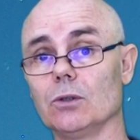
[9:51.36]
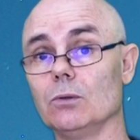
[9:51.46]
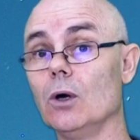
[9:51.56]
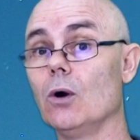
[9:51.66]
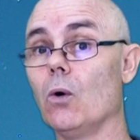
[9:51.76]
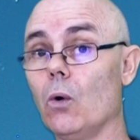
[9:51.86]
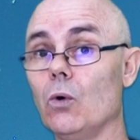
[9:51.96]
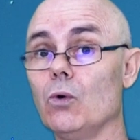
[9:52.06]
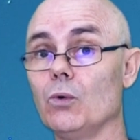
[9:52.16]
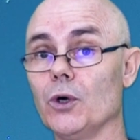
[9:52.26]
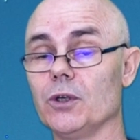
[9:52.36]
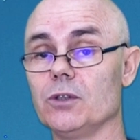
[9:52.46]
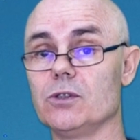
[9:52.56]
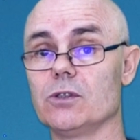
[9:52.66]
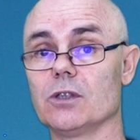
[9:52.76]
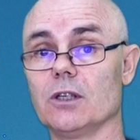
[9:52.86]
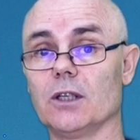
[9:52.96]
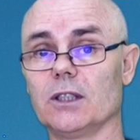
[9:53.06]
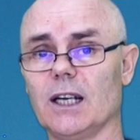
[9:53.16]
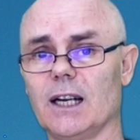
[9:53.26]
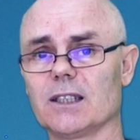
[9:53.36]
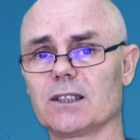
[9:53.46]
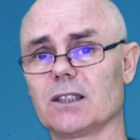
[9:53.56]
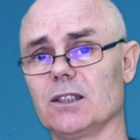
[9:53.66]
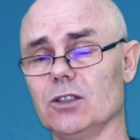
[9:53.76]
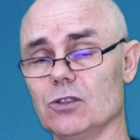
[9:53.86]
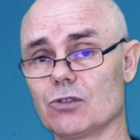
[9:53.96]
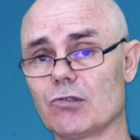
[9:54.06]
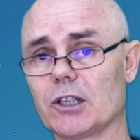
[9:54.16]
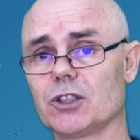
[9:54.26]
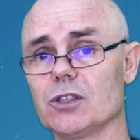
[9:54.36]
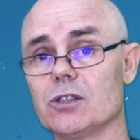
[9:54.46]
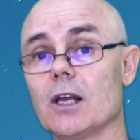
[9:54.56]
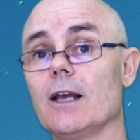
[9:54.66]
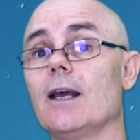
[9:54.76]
to all words in the task instructions,